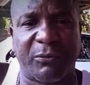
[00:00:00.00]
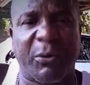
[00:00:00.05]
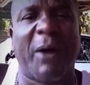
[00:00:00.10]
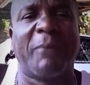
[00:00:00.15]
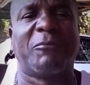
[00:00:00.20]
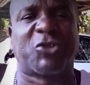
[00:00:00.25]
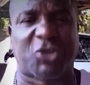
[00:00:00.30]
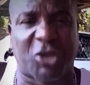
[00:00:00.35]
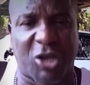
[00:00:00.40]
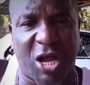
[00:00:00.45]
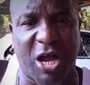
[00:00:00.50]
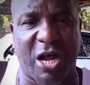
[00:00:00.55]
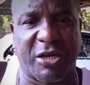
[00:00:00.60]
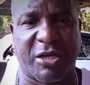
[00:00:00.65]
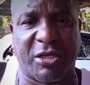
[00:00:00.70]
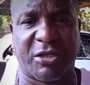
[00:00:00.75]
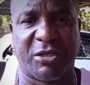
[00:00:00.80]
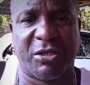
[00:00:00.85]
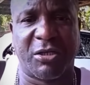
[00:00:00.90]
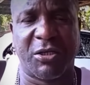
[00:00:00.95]
from
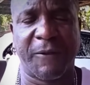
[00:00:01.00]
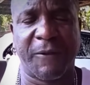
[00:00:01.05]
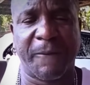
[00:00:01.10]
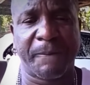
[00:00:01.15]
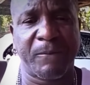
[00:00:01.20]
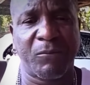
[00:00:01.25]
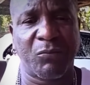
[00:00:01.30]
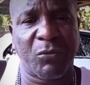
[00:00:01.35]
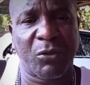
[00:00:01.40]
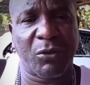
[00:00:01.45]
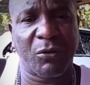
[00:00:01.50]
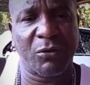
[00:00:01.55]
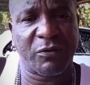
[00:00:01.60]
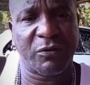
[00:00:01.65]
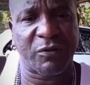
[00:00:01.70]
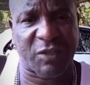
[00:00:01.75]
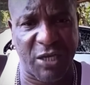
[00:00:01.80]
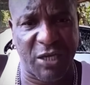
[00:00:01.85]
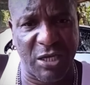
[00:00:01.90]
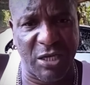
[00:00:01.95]
Trelawney.
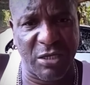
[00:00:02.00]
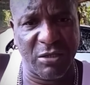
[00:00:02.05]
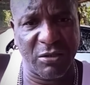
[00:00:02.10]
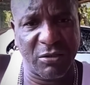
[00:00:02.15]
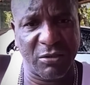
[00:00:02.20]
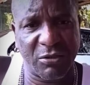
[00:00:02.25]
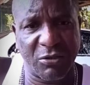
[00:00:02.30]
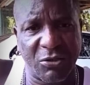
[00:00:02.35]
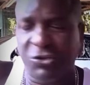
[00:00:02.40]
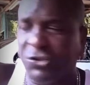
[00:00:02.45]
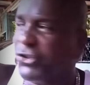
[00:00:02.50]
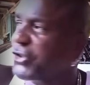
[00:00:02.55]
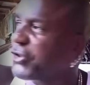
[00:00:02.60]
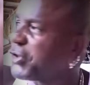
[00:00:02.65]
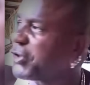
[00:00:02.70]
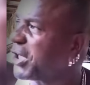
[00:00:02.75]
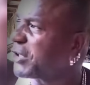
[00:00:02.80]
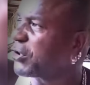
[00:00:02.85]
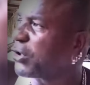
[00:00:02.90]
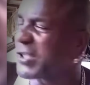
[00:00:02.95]
See?
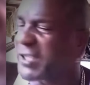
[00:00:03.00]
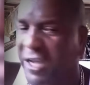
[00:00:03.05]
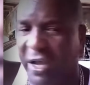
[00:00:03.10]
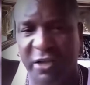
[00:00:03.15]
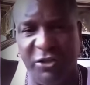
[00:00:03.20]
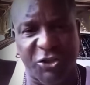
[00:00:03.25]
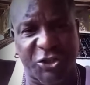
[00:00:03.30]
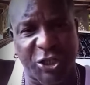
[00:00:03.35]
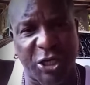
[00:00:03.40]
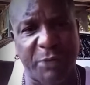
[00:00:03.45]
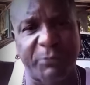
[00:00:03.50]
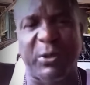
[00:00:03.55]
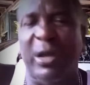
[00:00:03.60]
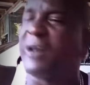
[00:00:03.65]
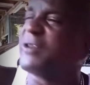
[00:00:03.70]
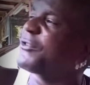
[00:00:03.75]
Straight to St. James